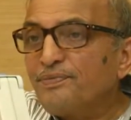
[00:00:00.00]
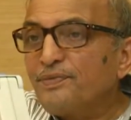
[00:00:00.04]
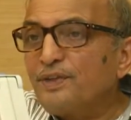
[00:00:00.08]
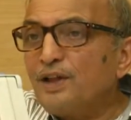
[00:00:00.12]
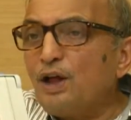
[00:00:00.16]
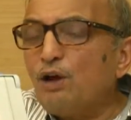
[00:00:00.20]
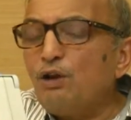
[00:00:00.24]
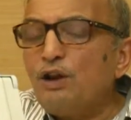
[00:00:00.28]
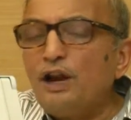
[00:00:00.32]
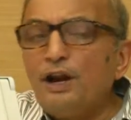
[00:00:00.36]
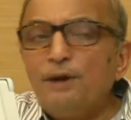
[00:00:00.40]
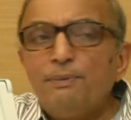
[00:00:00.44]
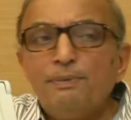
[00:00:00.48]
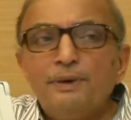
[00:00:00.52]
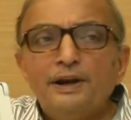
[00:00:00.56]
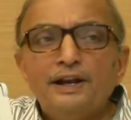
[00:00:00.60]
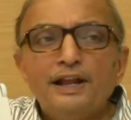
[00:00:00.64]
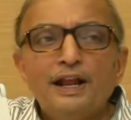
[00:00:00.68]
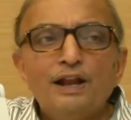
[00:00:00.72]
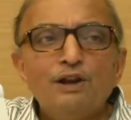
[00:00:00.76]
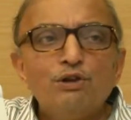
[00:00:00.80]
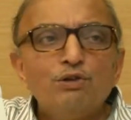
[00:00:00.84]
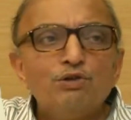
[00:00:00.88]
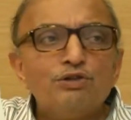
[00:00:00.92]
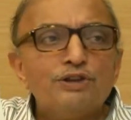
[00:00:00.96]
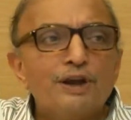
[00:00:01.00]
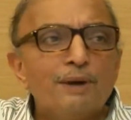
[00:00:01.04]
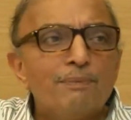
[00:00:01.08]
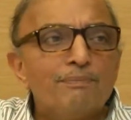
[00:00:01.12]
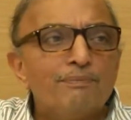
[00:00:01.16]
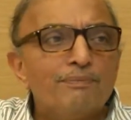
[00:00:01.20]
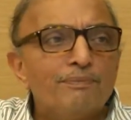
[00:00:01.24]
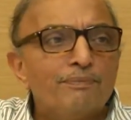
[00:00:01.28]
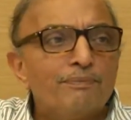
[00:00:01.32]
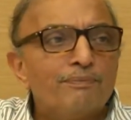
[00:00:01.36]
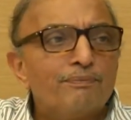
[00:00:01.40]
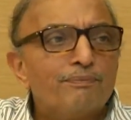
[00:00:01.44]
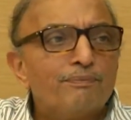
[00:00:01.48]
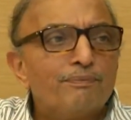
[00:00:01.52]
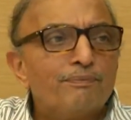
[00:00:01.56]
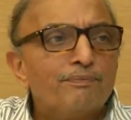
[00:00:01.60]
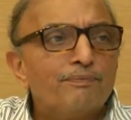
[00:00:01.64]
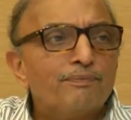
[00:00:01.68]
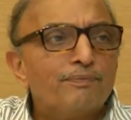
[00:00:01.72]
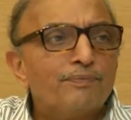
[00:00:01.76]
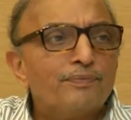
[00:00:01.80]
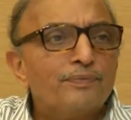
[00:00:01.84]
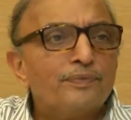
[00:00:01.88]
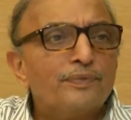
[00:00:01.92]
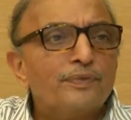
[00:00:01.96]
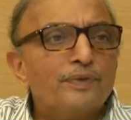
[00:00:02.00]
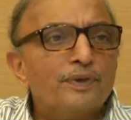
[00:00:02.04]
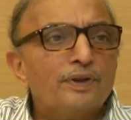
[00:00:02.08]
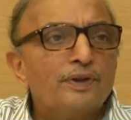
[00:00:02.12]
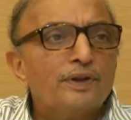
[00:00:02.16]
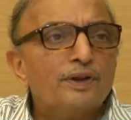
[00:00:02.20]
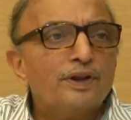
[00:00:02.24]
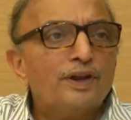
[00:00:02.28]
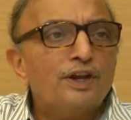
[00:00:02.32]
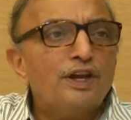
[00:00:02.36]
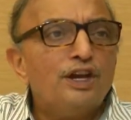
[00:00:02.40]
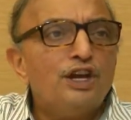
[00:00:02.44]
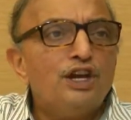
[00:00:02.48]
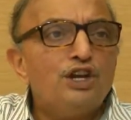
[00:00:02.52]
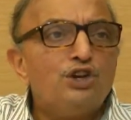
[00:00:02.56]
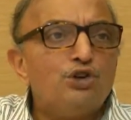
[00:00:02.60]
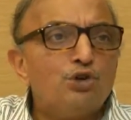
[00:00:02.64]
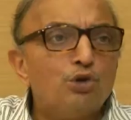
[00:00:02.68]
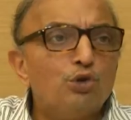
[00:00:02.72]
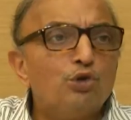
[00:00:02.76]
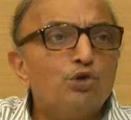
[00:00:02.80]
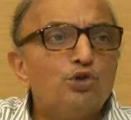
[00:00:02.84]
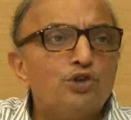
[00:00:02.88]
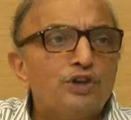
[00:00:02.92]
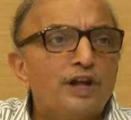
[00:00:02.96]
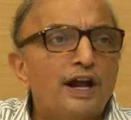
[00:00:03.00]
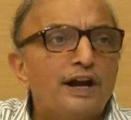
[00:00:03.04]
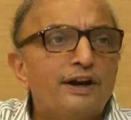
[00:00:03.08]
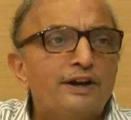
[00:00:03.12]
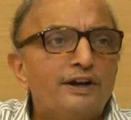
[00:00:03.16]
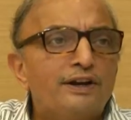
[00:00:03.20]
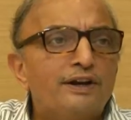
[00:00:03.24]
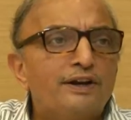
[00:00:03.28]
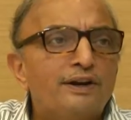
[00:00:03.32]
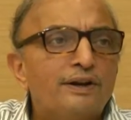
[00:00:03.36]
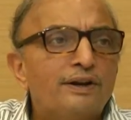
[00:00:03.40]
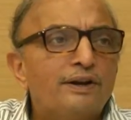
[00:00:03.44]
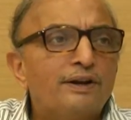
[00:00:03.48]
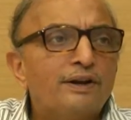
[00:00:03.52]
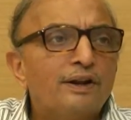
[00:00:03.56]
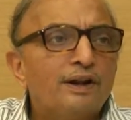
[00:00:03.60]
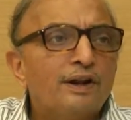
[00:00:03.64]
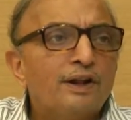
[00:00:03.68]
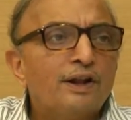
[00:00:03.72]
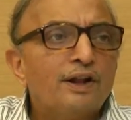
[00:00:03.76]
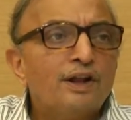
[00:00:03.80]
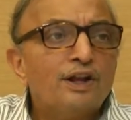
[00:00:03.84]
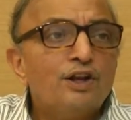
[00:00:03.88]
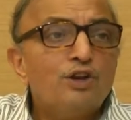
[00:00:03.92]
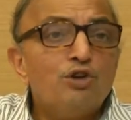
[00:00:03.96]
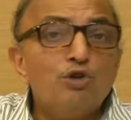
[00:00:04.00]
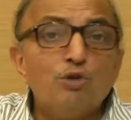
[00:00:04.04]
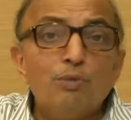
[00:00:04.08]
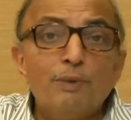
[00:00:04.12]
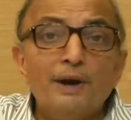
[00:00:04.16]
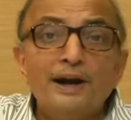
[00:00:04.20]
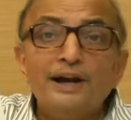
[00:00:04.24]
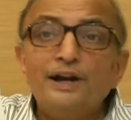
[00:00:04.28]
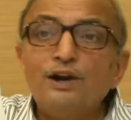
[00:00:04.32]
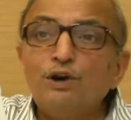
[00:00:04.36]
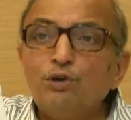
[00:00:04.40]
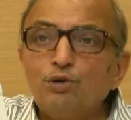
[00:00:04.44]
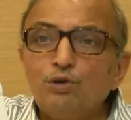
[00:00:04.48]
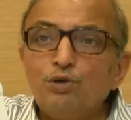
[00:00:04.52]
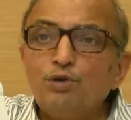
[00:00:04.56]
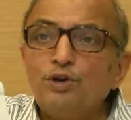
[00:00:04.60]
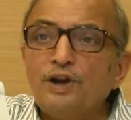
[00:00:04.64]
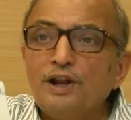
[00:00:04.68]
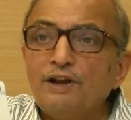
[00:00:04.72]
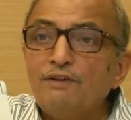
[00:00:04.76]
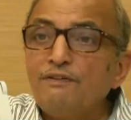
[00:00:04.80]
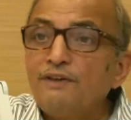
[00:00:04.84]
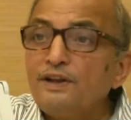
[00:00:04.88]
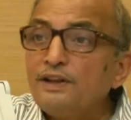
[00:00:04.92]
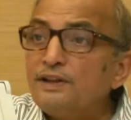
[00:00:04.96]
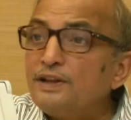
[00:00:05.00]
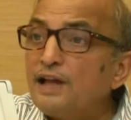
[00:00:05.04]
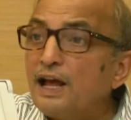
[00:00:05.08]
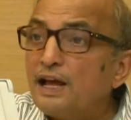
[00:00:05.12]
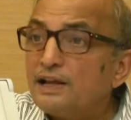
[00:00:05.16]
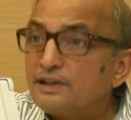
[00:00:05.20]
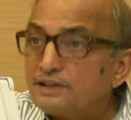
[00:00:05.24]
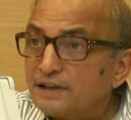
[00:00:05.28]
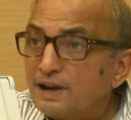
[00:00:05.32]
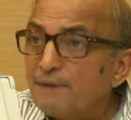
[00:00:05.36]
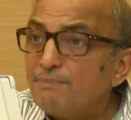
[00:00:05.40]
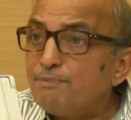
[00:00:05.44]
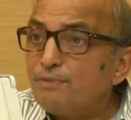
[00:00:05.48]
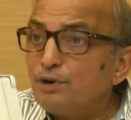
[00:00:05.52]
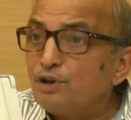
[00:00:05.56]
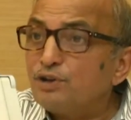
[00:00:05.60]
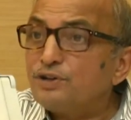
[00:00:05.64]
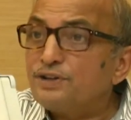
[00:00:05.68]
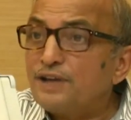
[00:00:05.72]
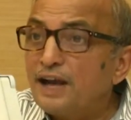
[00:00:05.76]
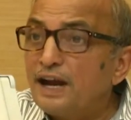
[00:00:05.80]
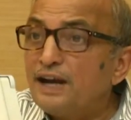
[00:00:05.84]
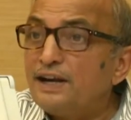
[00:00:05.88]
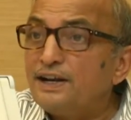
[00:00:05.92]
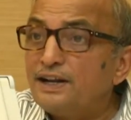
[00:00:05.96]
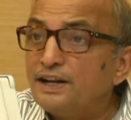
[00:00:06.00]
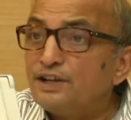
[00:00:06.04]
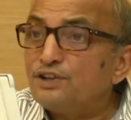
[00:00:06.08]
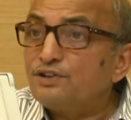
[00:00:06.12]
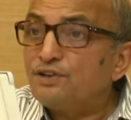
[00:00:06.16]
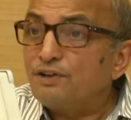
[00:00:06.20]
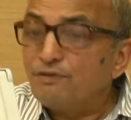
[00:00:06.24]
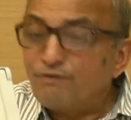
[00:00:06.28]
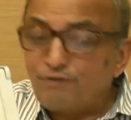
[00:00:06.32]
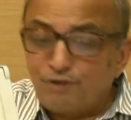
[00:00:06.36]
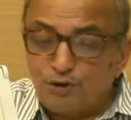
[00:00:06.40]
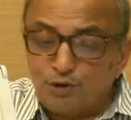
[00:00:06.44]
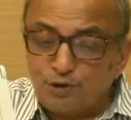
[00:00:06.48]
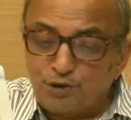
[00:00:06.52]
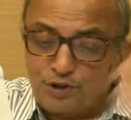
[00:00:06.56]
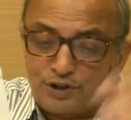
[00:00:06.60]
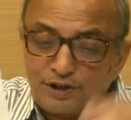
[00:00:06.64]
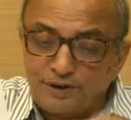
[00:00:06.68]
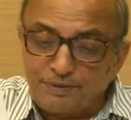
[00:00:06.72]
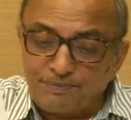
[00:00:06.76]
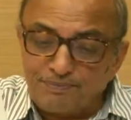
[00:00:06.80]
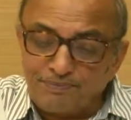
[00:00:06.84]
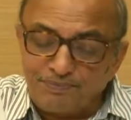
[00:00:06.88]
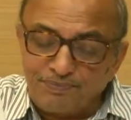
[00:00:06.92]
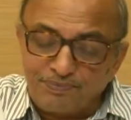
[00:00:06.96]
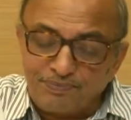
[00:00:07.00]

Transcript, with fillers: Now let me tell you some issues that you might have to deal with as computer scientists of future.